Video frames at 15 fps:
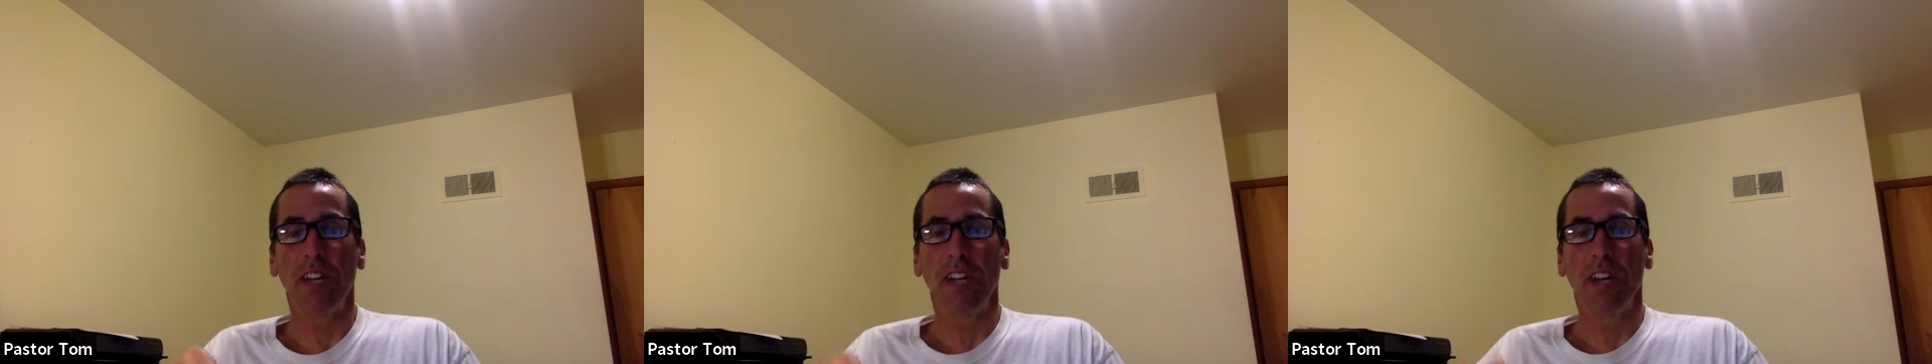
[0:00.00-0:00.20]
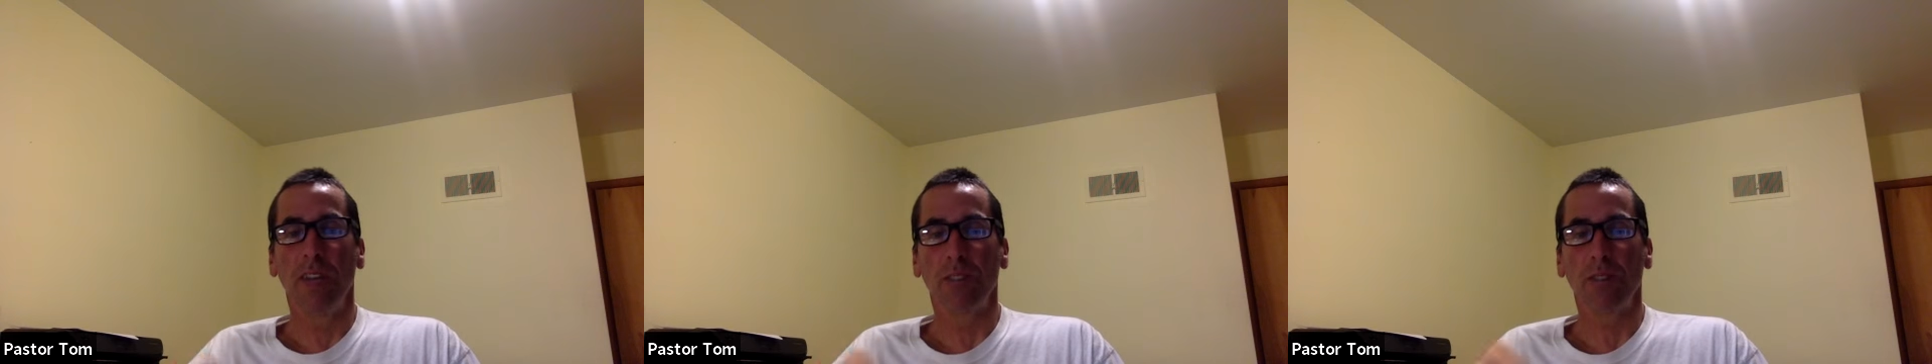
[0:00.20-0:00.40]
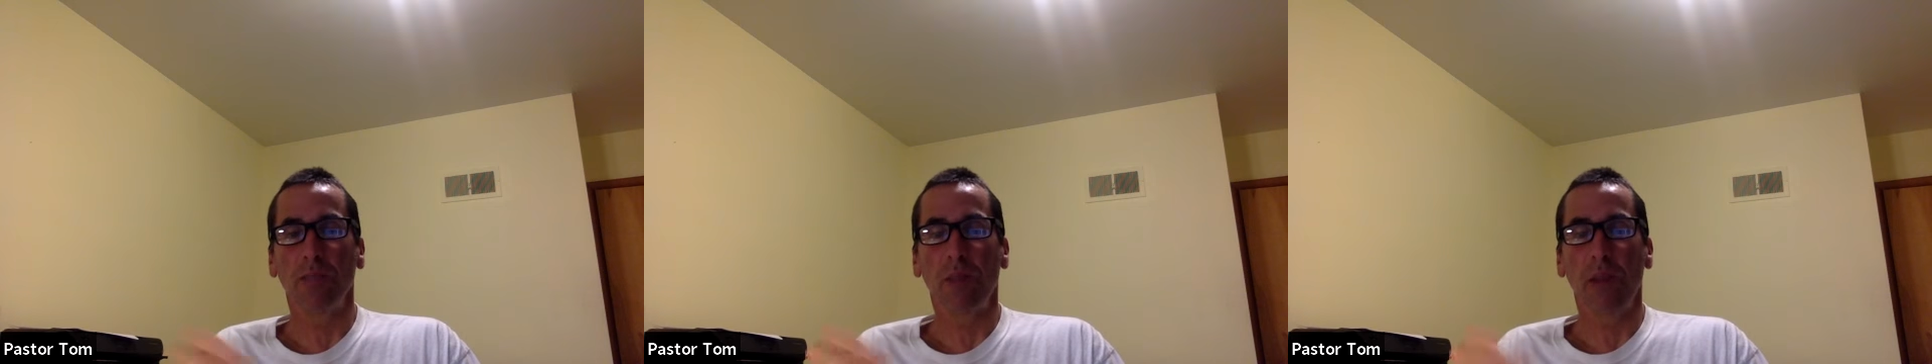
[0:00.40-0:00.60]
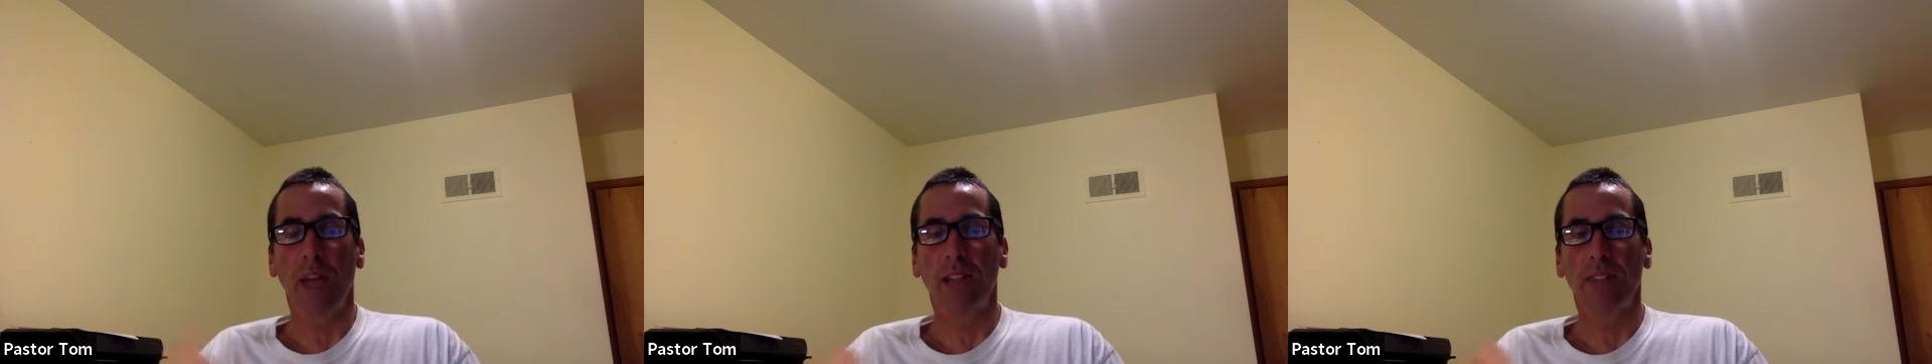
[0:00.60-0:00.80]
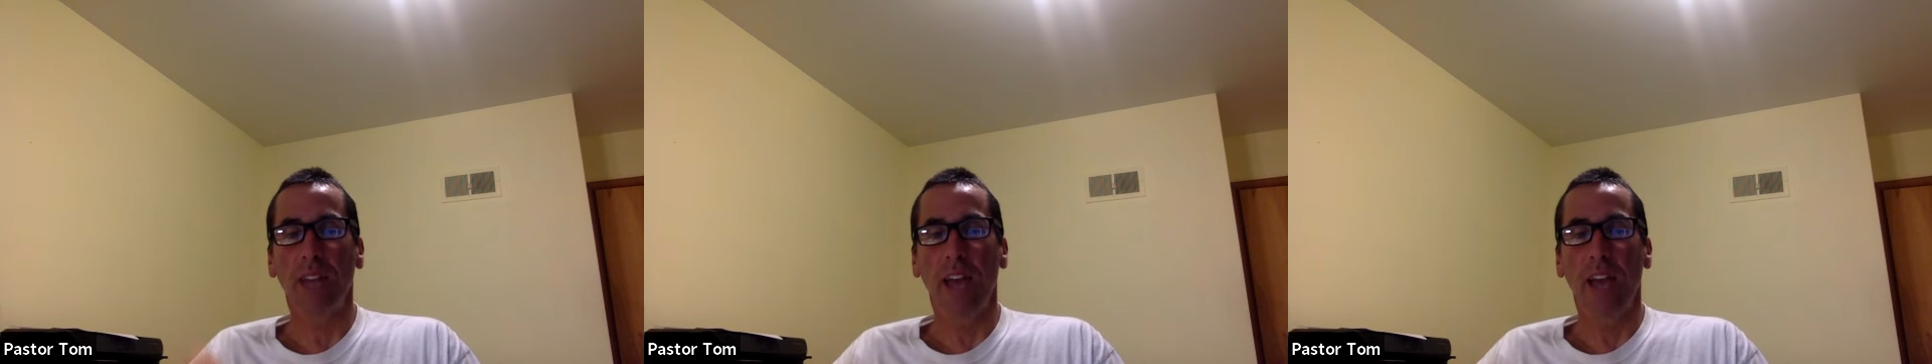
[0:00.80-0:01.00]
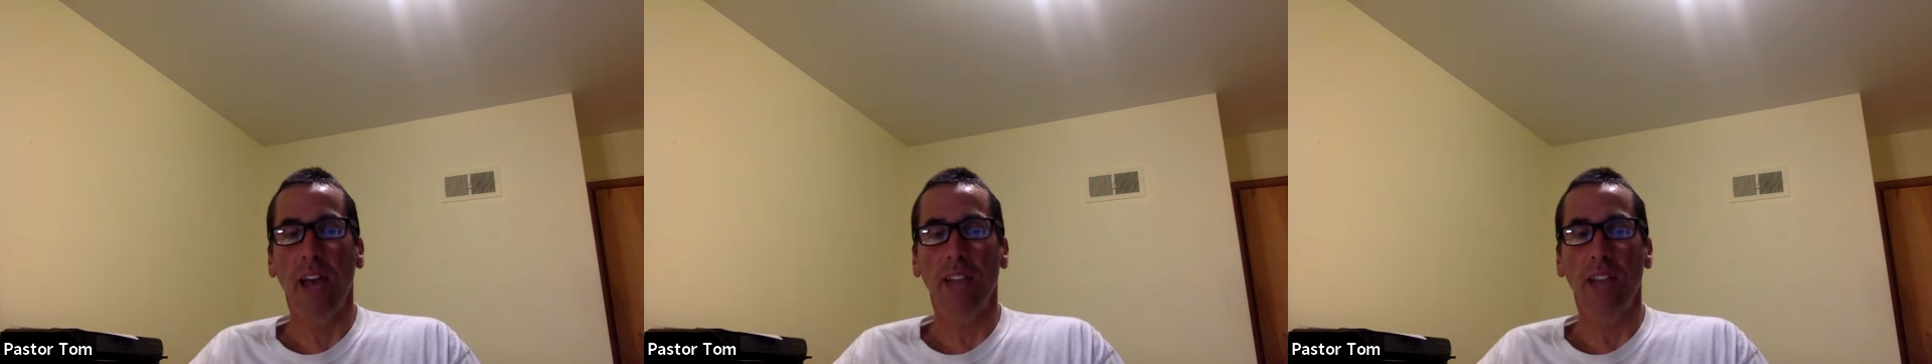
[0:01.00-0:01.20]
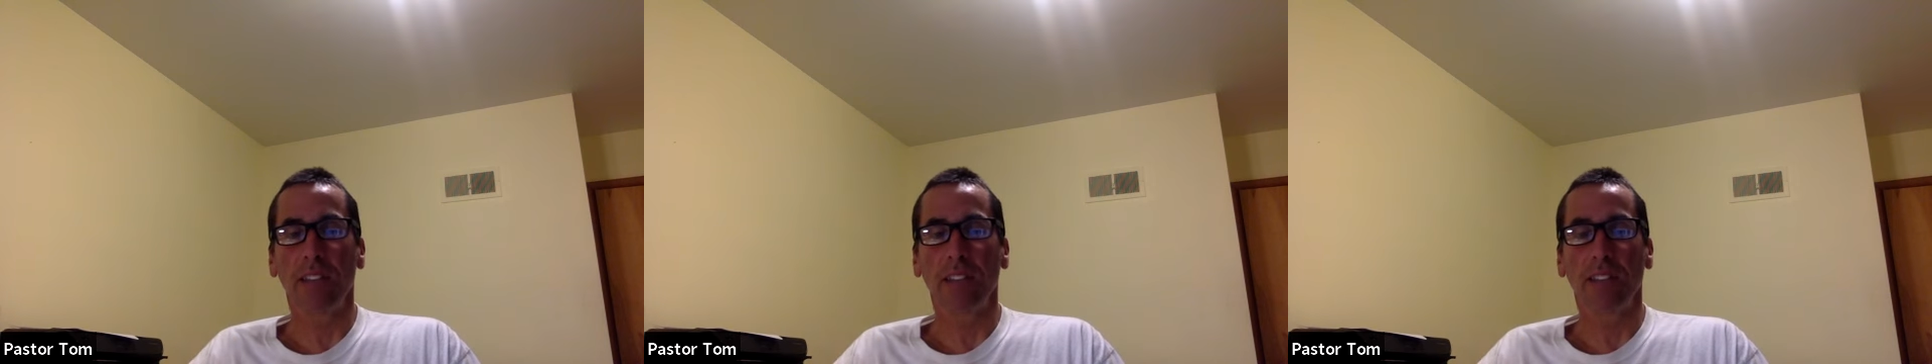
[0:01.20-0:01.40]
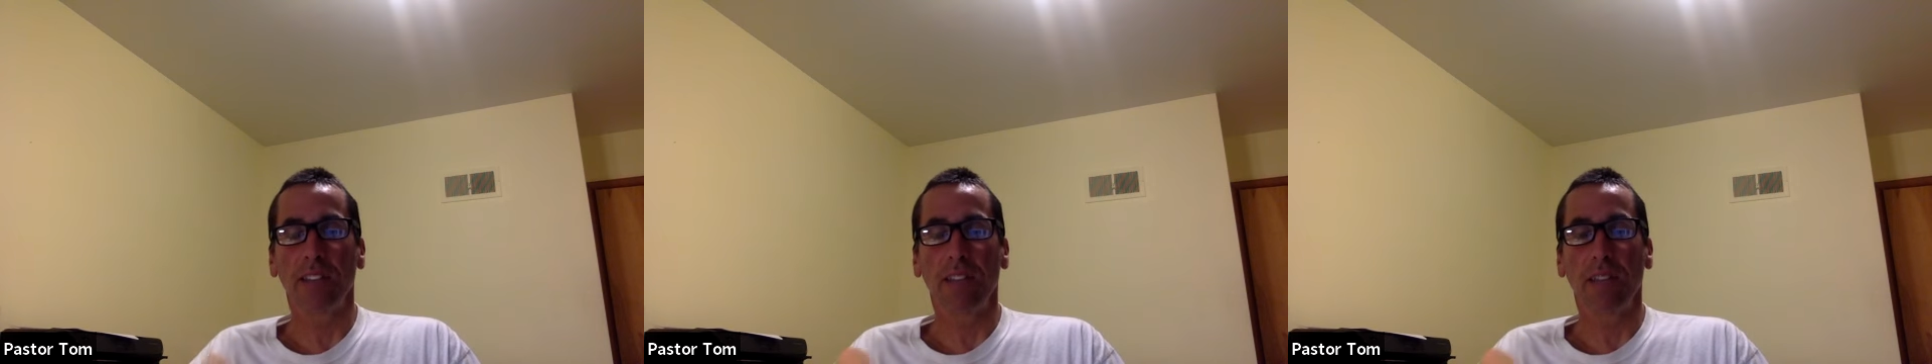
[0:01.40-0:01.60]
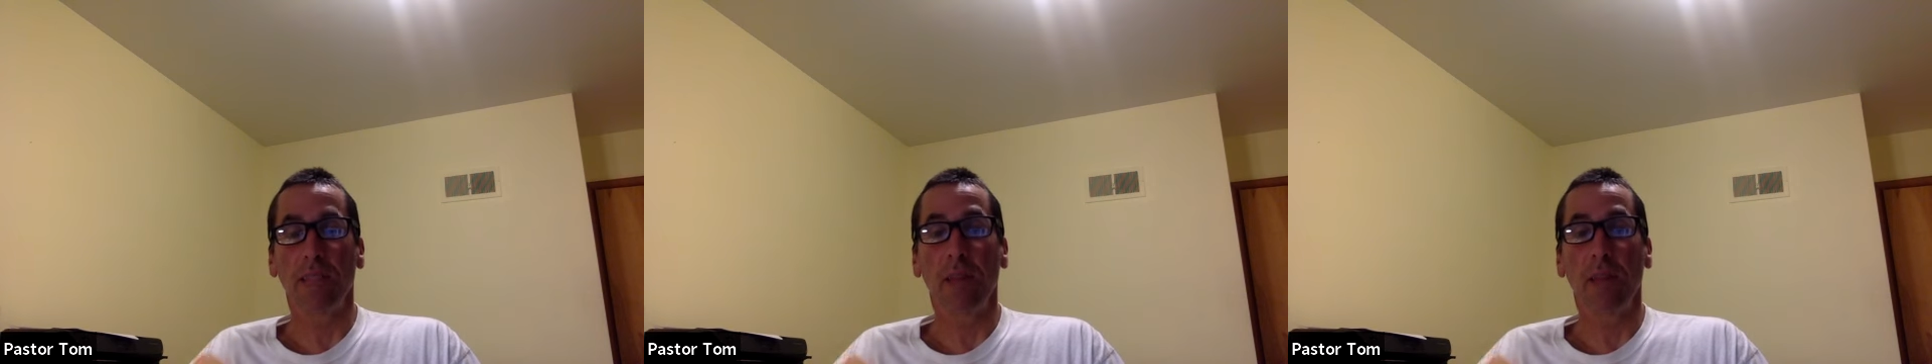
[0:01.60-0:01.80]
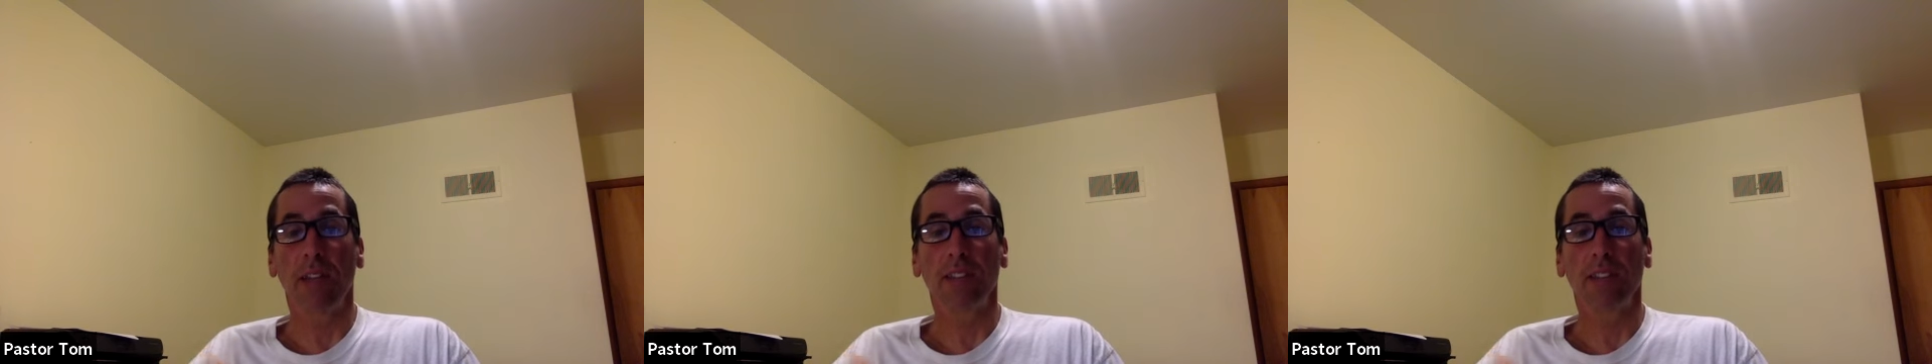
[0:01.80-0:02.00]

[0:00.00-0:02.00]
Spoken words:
It was man's actions and man's